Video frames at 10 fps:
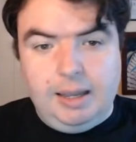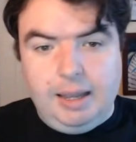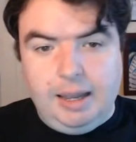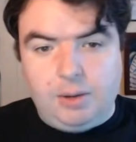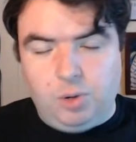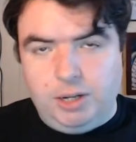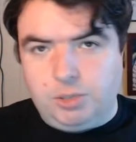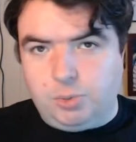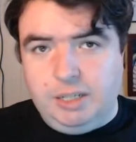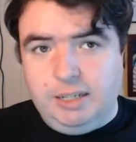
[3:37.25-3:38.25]
and
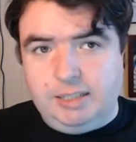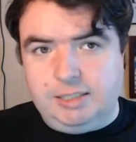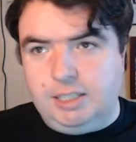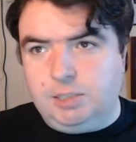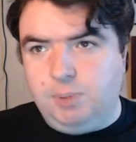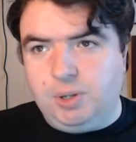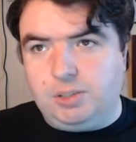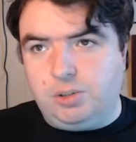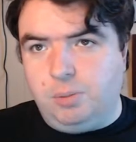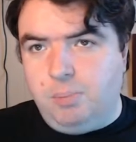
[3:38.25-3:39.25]
Rodriguez has built a
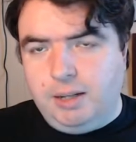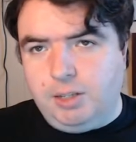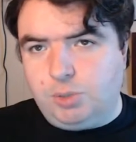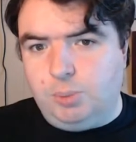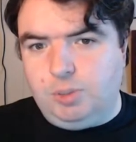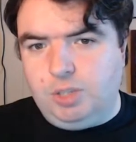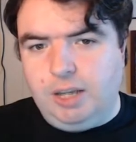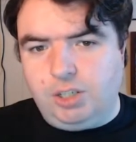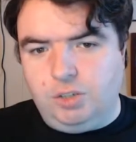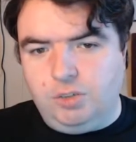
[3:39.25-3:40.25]
tremendous
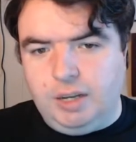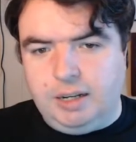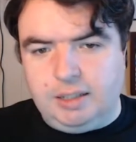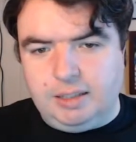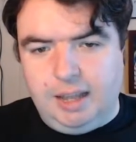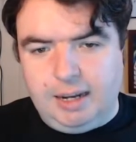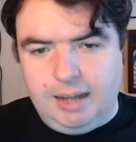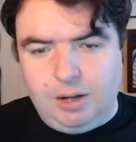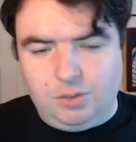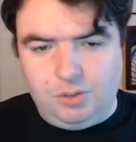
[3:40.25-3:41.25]
reputation of getting a lot
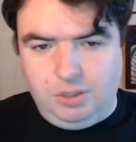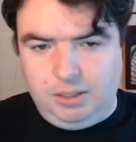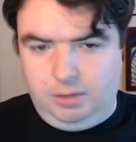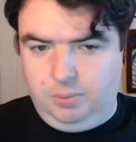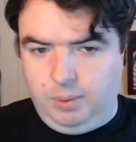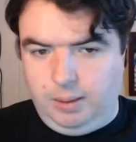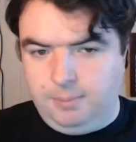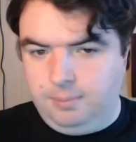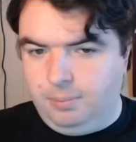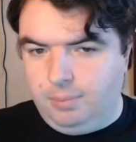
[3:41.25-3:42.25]
out of a little.
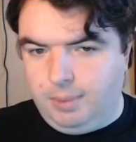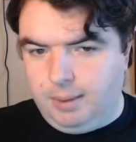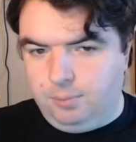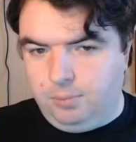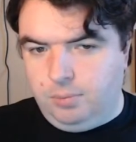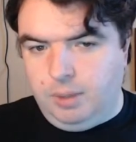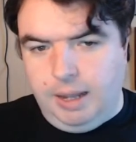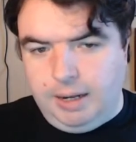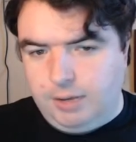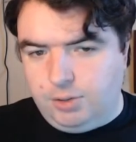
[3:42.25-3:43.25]

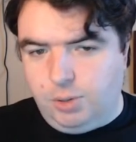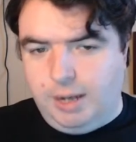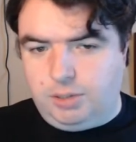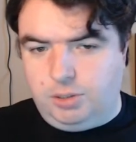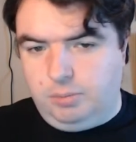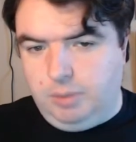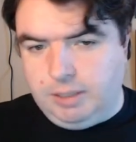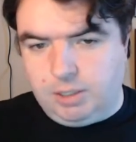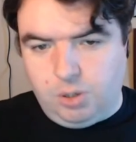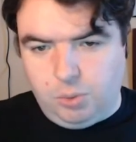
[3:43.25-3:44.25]
Any other director,
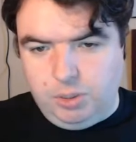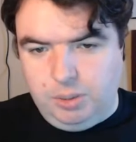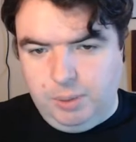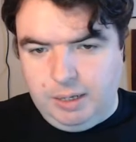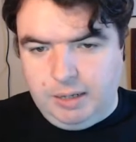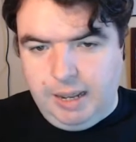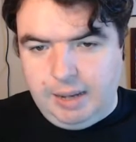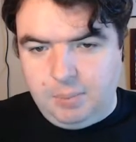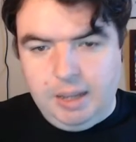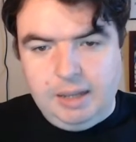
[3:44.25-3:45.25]
unless they're a really big
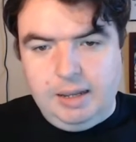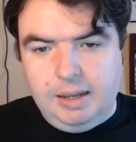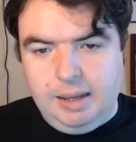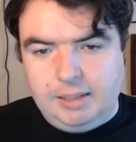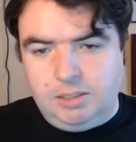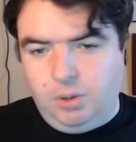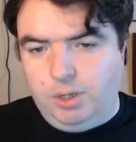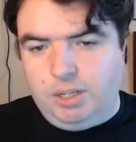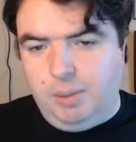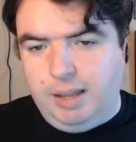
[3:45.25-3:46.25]
name, isn't going
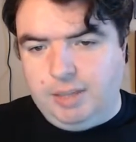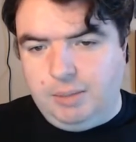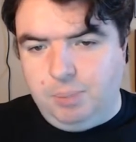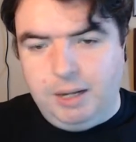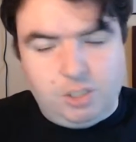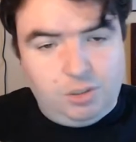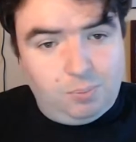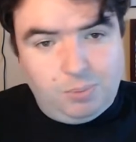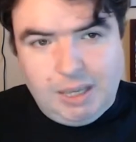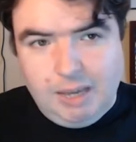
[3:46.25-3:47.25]
to command that budget,
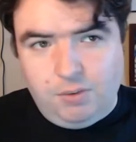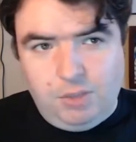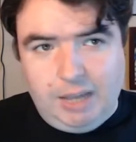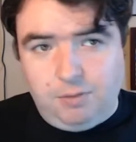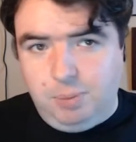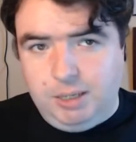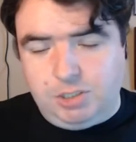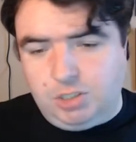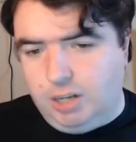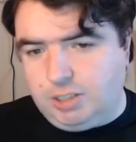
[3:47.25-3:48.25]
even if they have big
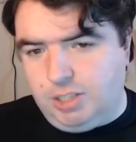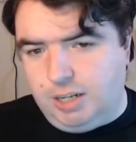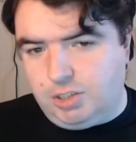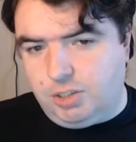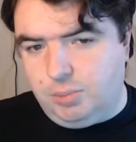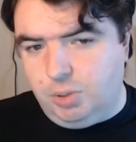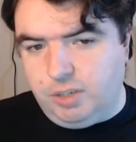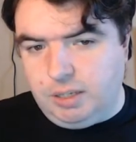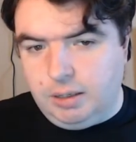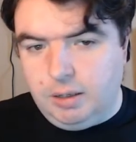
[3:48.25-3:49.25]
stars attached to their movie.